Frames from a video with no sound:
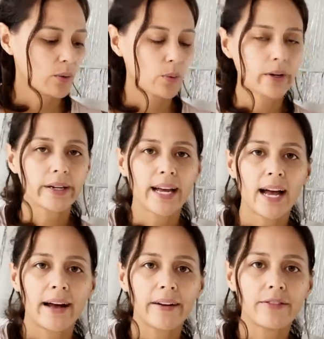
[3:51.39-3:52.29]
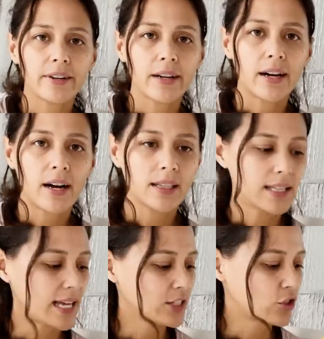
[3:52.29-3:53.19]
We're gonna have a
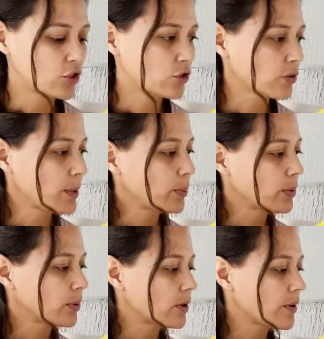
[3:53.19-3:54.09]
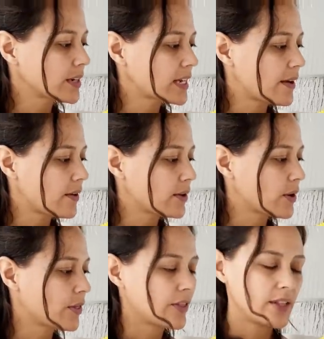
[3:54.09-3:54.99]
LED strip going down
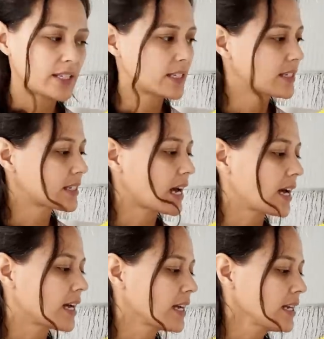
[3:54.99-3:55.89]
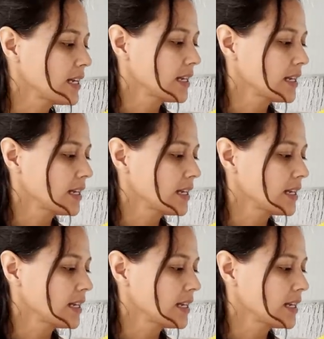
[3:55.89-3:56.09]
this side,